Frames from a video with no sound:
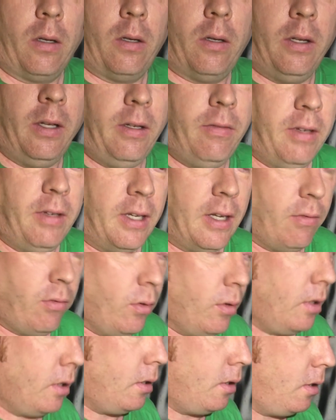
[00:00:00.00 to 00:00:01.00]
Good evening,
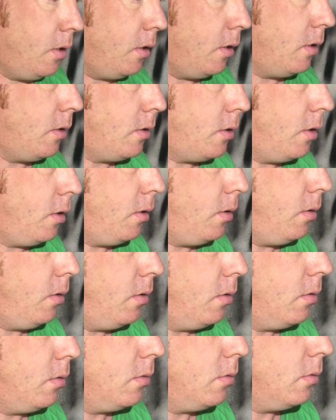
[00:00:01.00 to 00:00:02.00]
everyone,
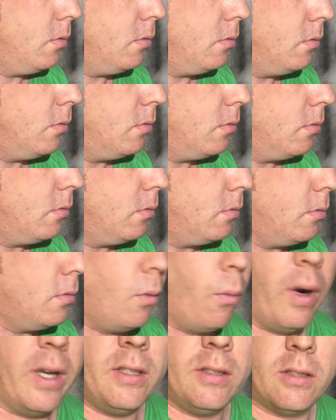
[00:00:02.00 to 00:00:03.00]
to
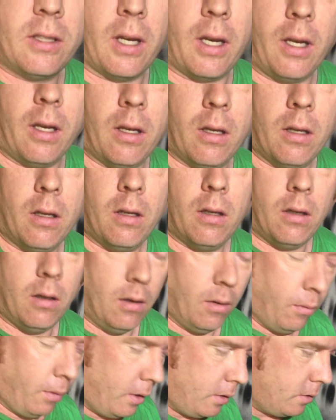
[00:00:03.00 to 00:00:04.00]
Wednesday,
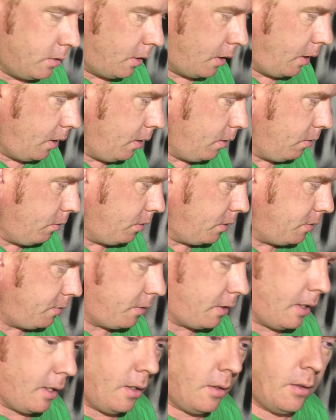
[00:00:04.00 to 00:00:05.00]
always
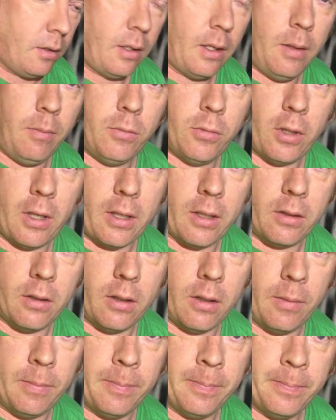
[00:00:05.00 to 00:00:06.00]
keep track of
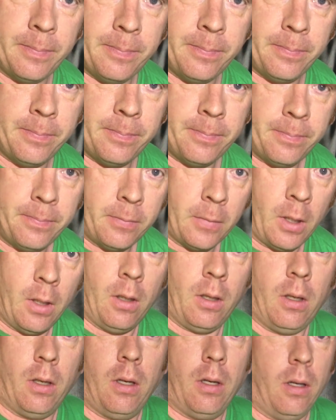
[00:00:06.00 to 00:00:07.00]
time.
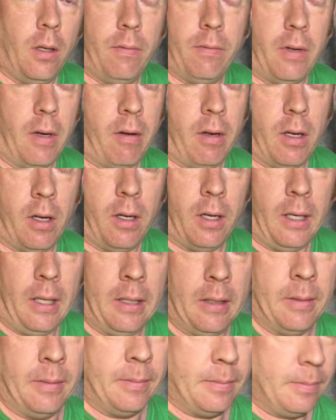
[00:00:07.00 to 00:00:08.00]
Very early.